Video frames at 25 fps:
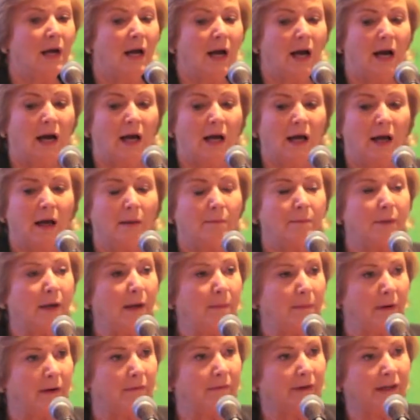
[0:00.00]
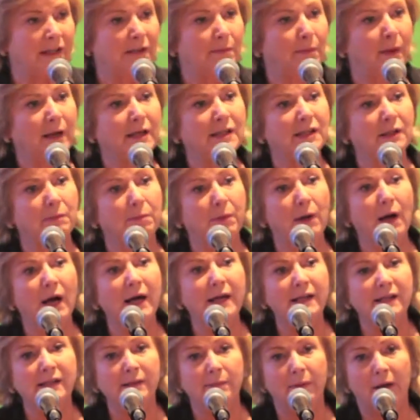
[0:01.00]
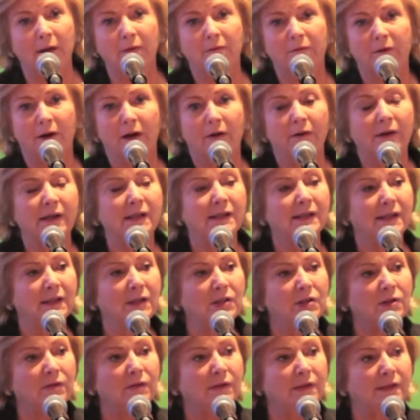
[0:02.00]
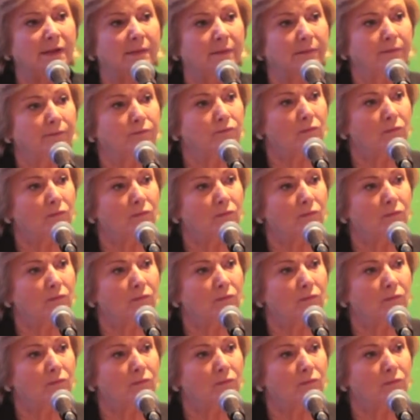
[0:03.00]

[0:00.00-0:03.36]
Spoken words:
And people have expressed surprise about various issues.